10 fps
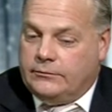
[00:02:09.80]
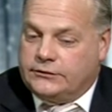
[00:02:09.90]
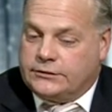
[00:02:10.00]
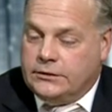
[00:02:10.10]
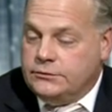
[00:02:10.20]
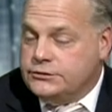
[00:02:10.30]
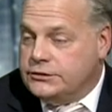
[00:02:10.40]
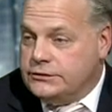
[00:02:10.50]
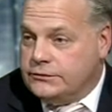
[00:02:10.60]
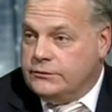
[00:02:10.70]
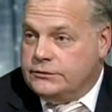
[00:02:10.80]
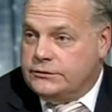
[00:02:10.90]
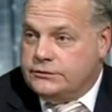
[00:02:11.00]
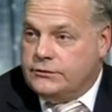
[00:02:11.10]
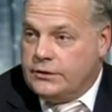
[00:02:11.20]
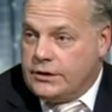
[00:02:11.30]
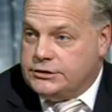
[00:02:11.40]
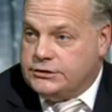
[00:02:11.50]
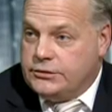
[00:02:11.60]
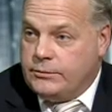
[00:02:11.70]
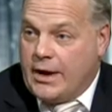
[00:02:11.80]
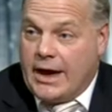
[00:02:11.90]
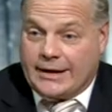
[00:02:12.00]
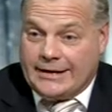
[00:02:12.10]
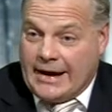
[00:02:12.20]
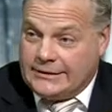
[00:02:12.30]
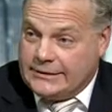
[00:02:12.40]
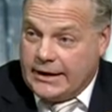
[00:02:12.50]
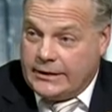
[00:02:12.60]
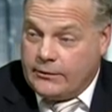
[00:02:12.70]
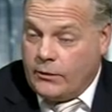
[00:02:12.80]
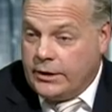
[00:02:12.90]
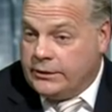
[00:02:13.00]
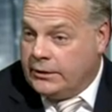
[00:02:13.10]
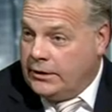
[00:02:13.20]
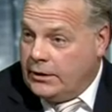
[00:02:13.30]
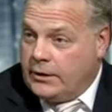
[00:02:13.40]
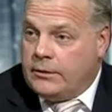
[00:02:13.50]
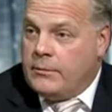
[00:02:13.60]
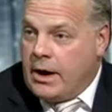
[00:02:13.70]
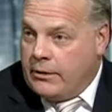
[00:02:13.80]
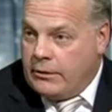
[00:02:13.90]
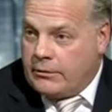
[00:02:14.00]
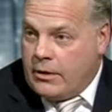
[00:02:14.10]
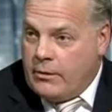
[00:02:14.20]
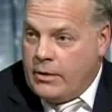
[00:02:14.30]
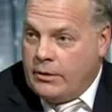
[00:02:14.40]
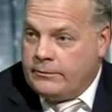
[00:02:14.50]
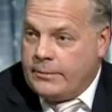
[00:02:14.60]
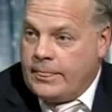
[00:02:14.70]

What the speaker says: solution to an issue back in 1991 under Mario Cuomo.